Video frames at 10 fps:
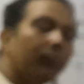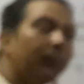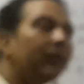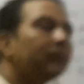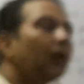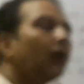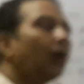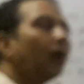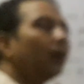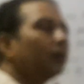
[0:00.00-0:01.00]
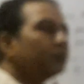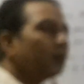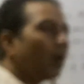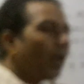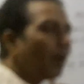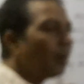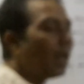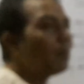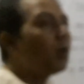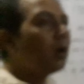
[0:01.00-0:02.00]
Means
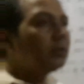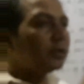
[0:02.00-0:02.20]
among